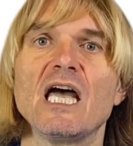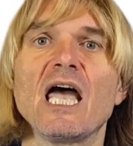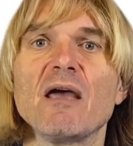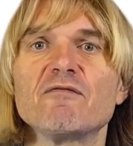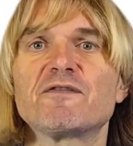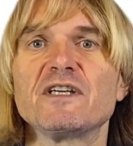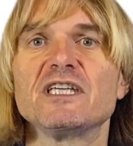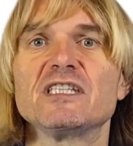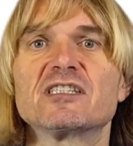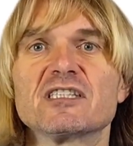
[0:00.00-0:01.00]

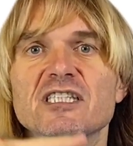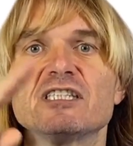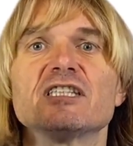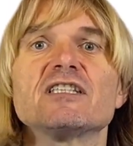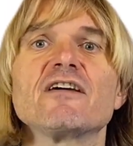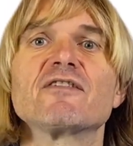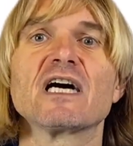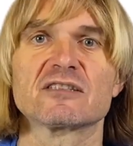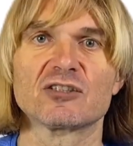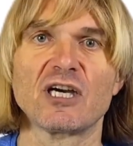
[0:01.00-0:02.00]
M3 is easy, they've
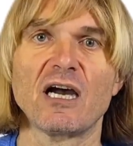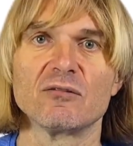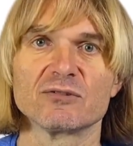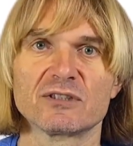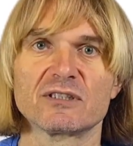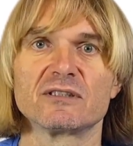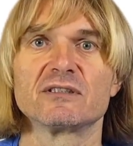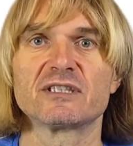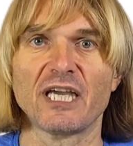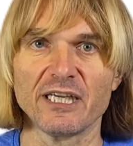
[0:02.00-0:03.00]
got round
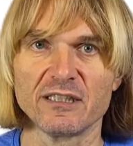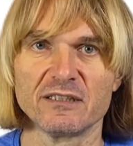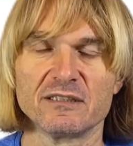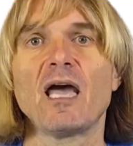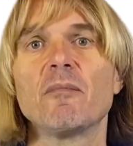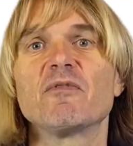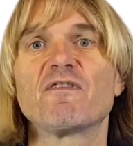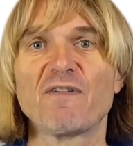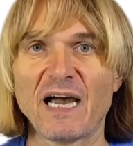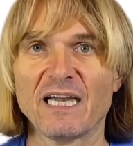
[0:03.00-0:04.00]
tail.
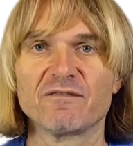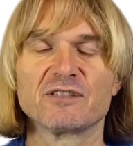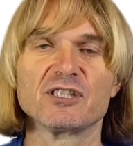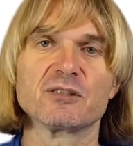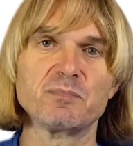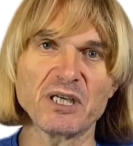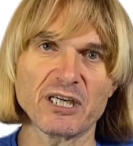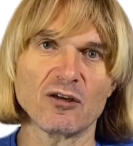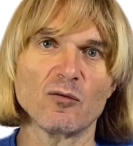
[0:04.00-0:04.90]
M5, these bigger